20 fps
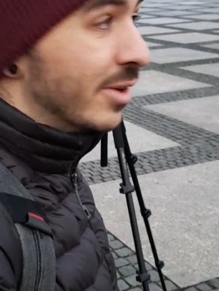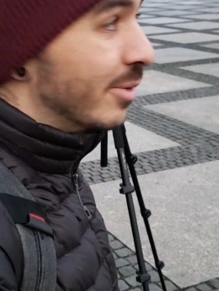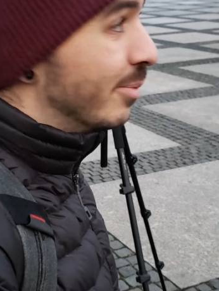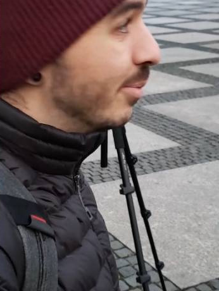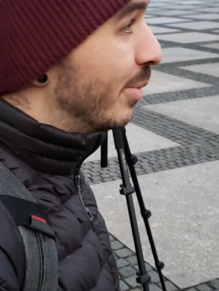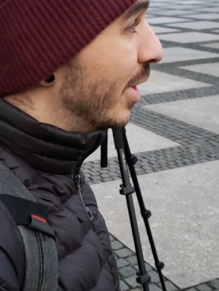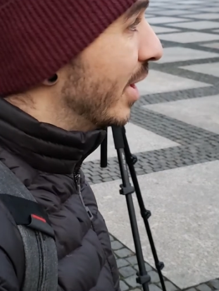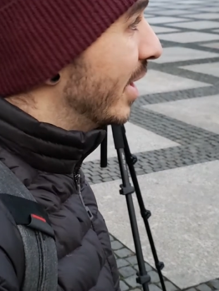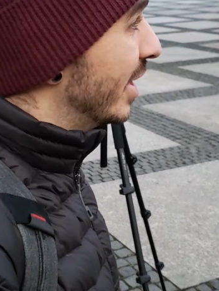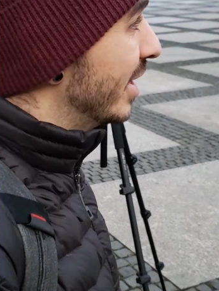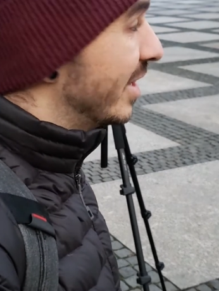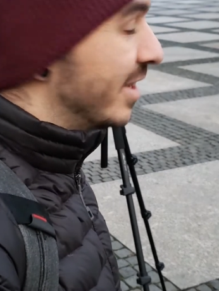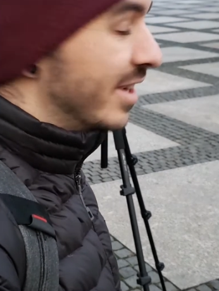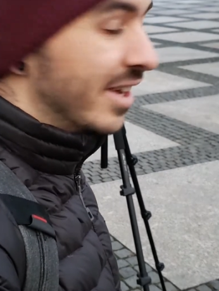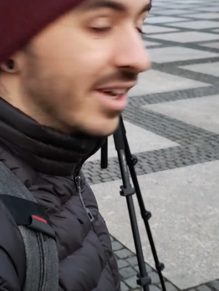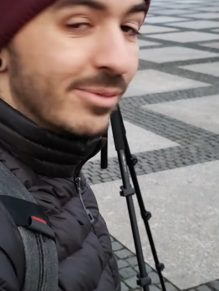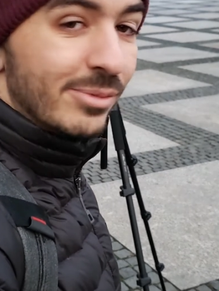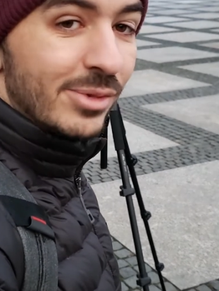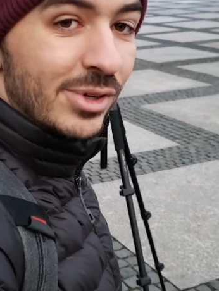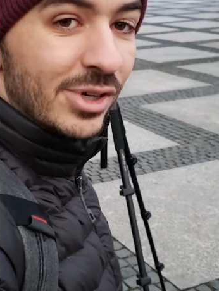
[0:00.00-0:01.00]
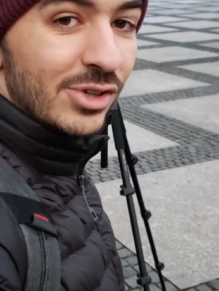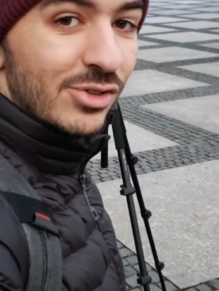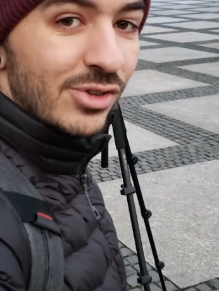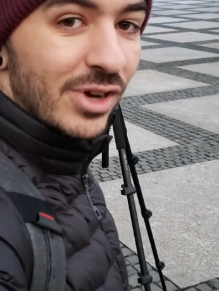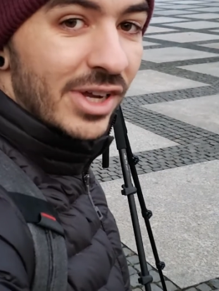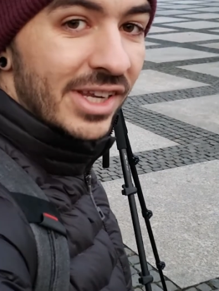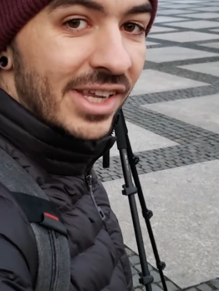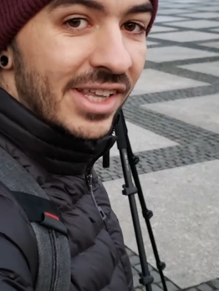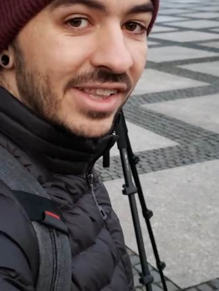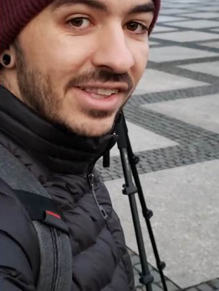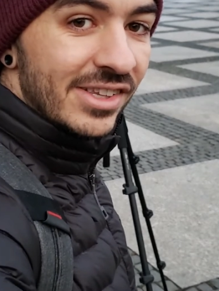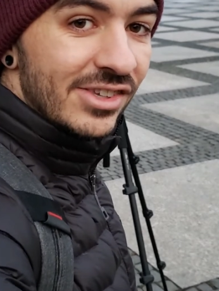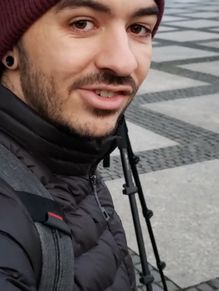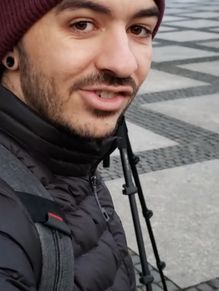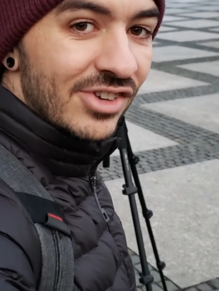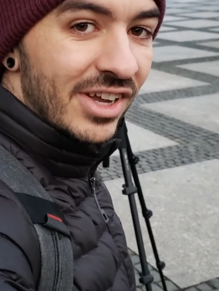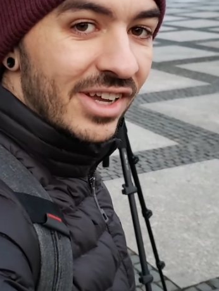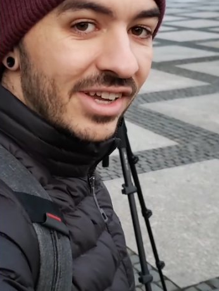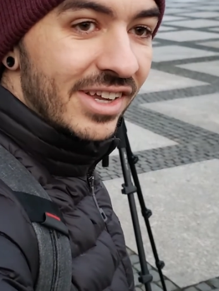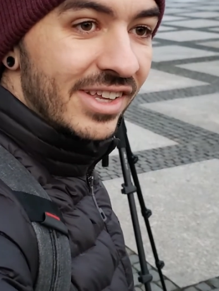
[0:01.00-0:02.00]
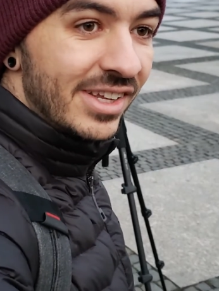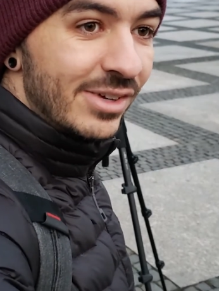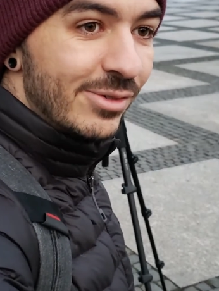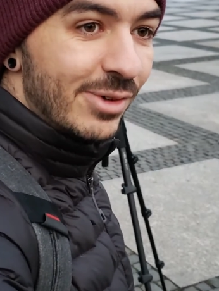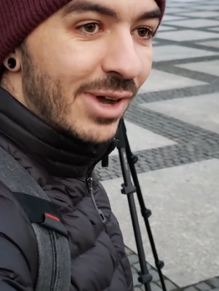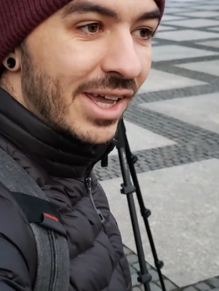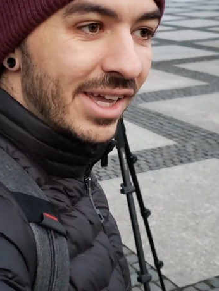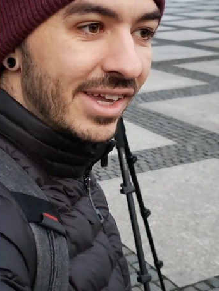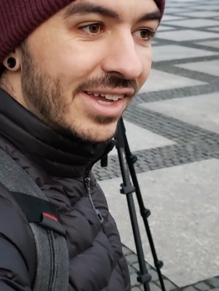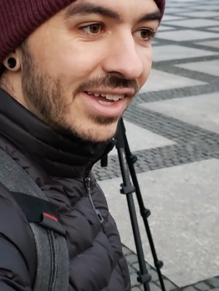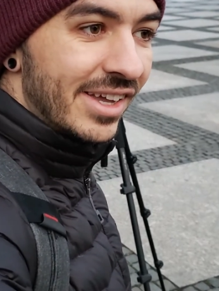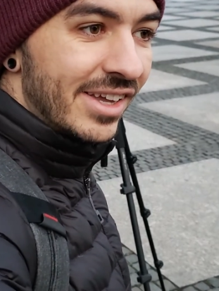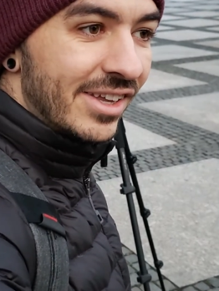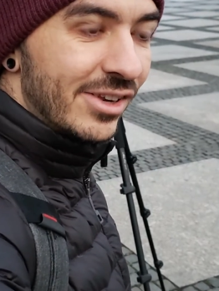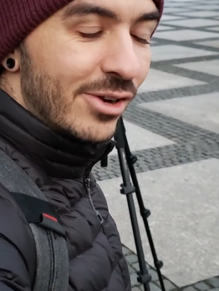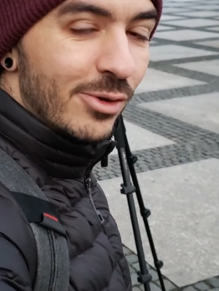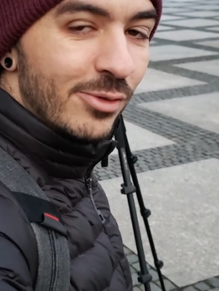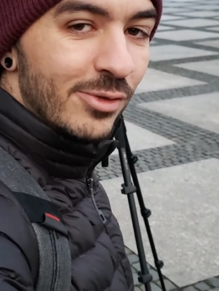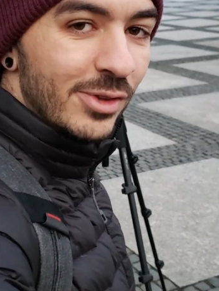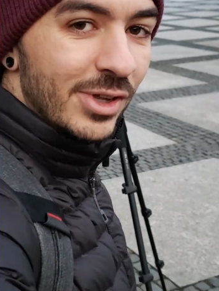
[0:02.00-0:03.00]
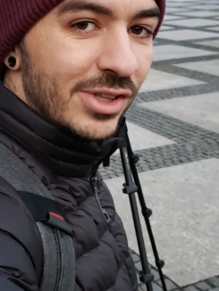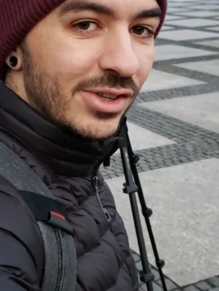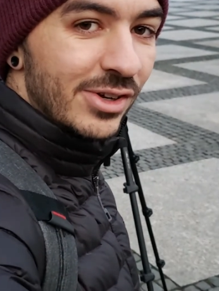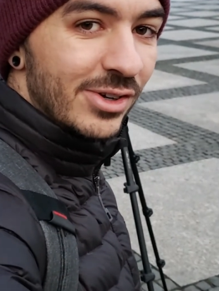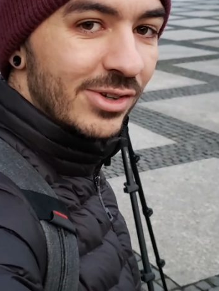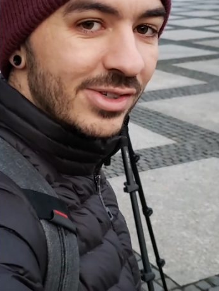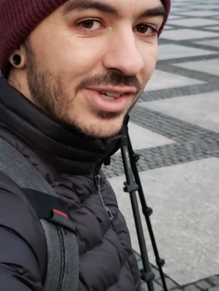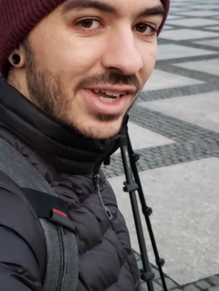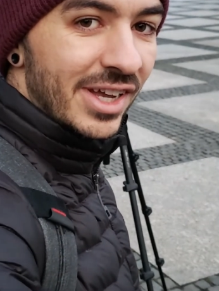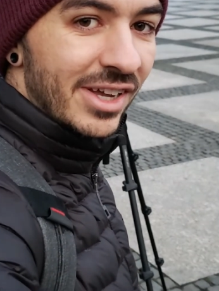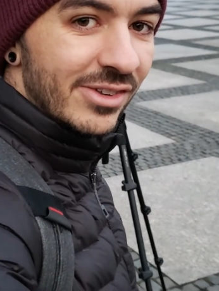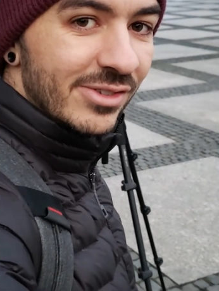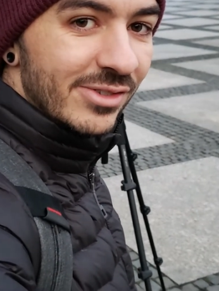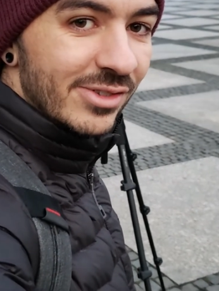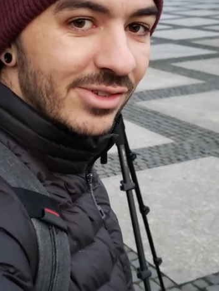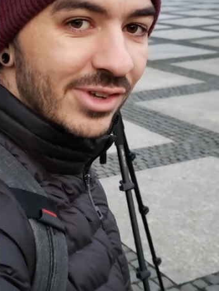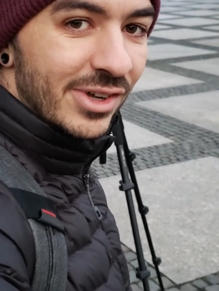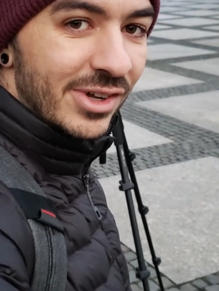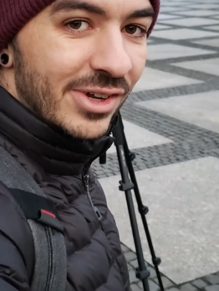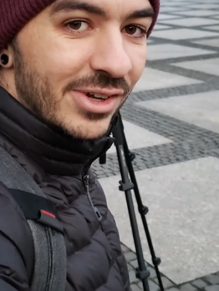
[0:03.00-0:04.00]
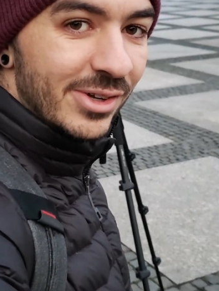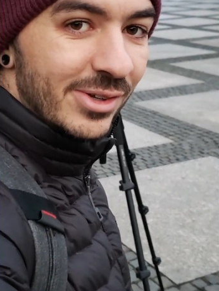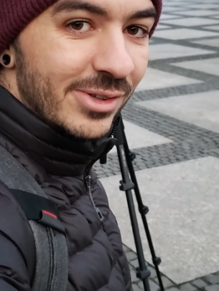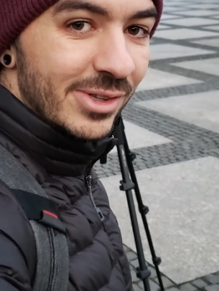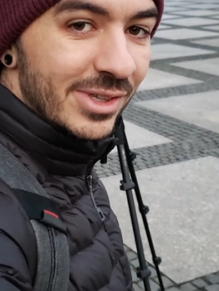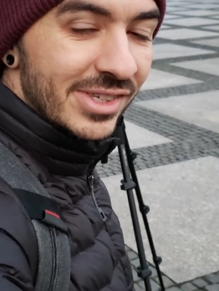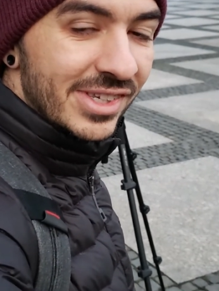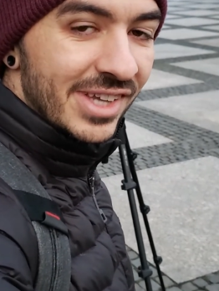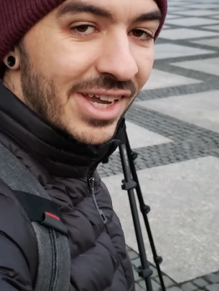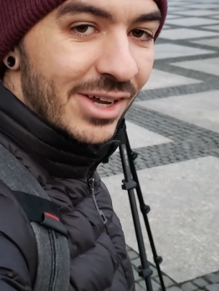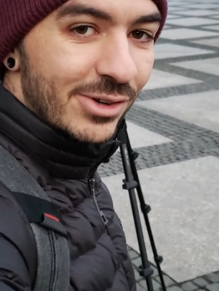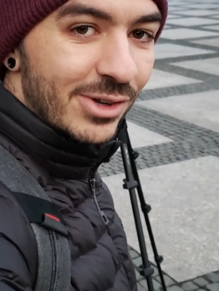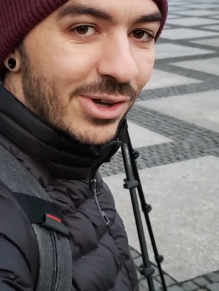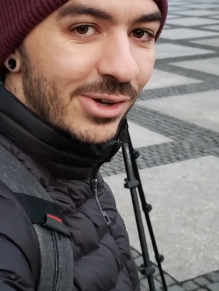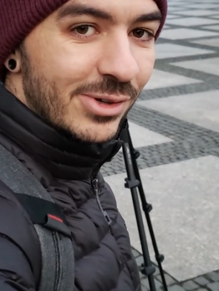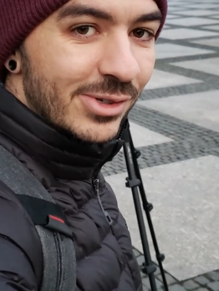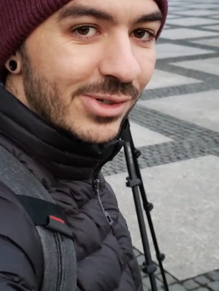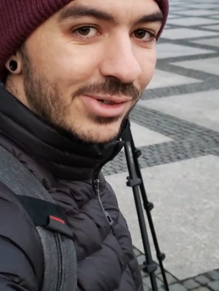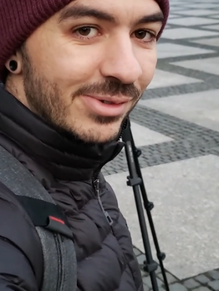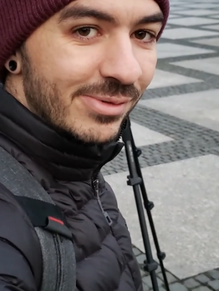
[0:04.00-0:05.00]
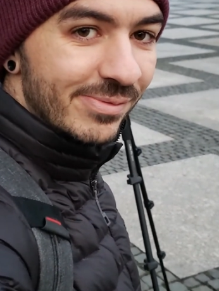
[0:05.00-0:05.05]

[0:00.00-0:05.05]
But I'm gonna try to get these shot anyway, and hopefully it turns out. So let's see how it goes.